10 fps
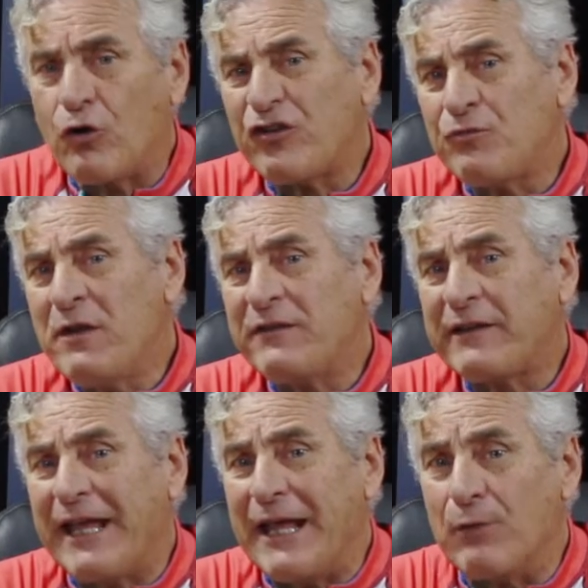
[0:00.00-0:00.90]
Christmas
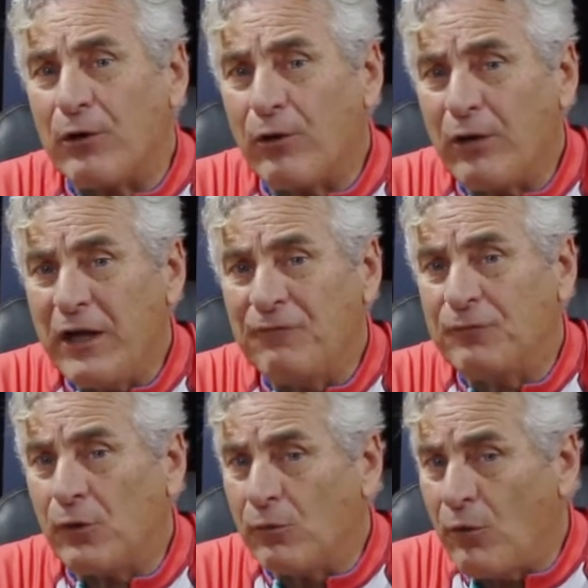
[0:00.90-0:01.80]
came early
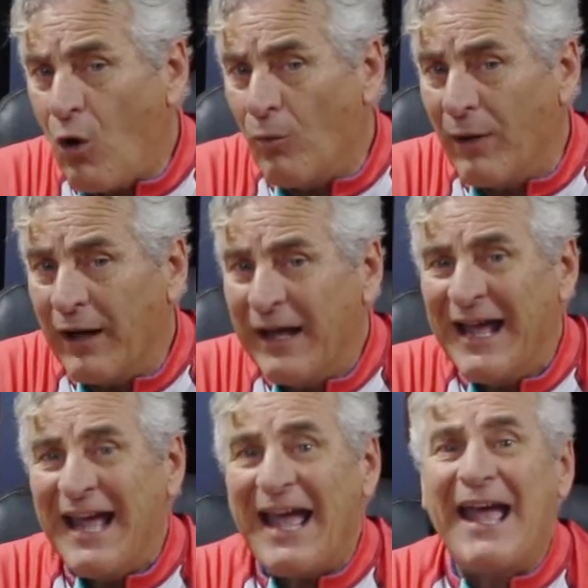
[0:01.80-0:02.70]
for Roma,
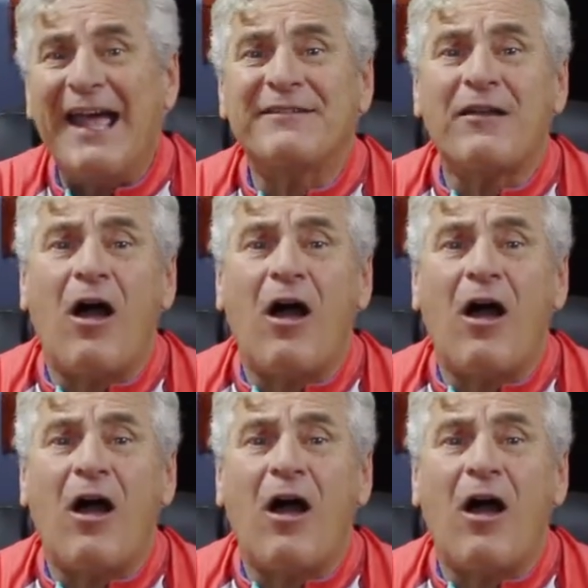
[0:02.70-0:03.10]
as